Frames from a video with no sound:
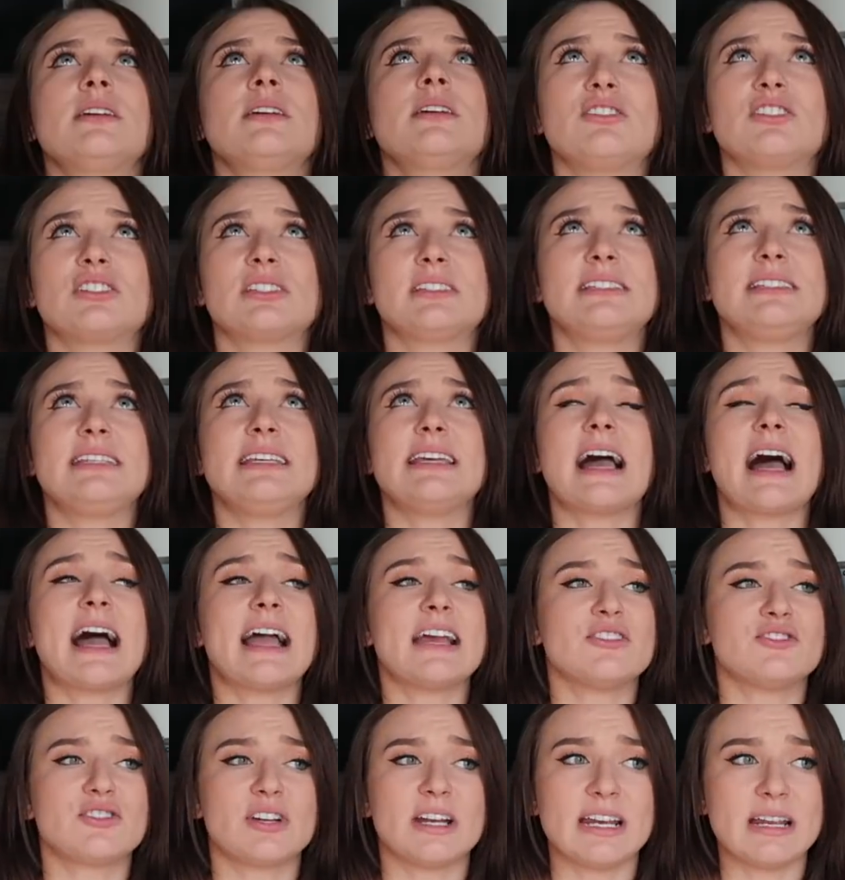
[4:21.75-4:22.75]
and just
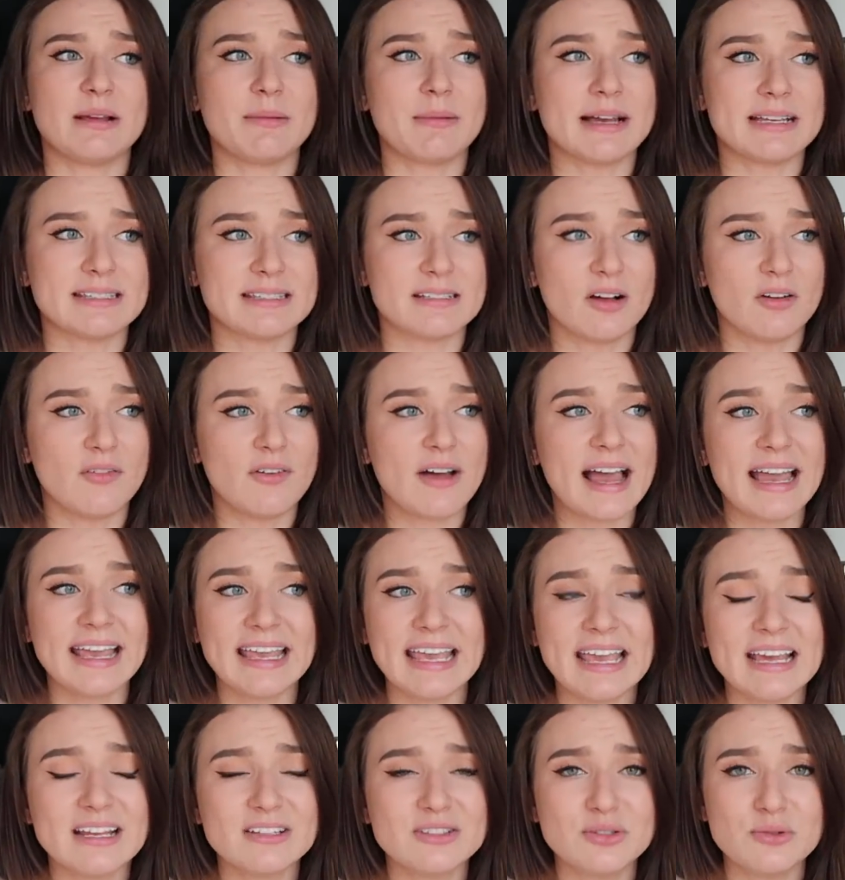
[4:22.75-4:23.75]
dehydrating myself. I
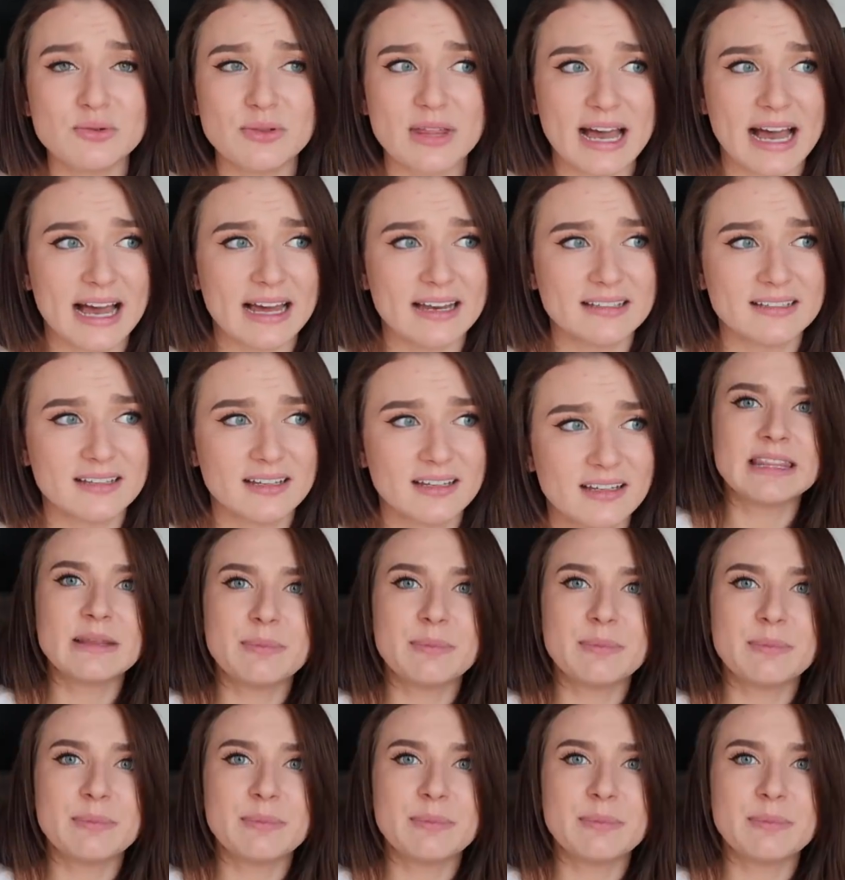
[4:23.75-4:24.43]
can't do that.